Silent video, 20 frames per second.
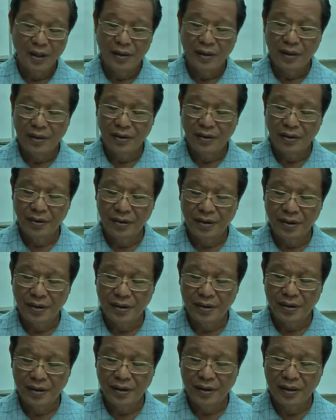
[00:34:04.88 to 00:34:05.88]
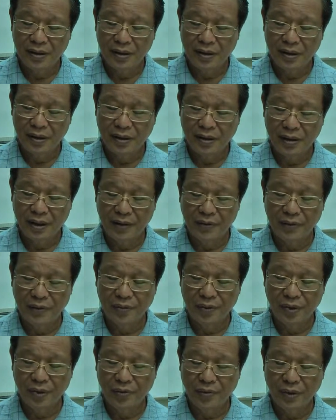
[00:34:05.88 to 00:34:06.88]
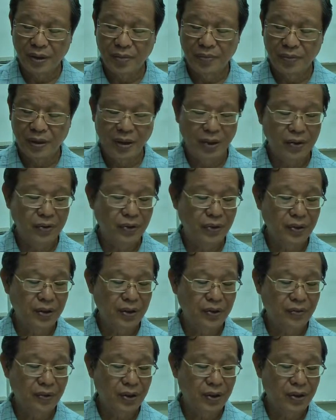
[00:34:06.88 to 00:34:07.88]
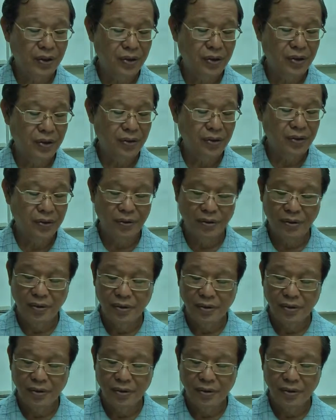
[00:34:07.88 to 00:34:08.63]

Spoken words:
Now you notice, 11.1 begins with even so.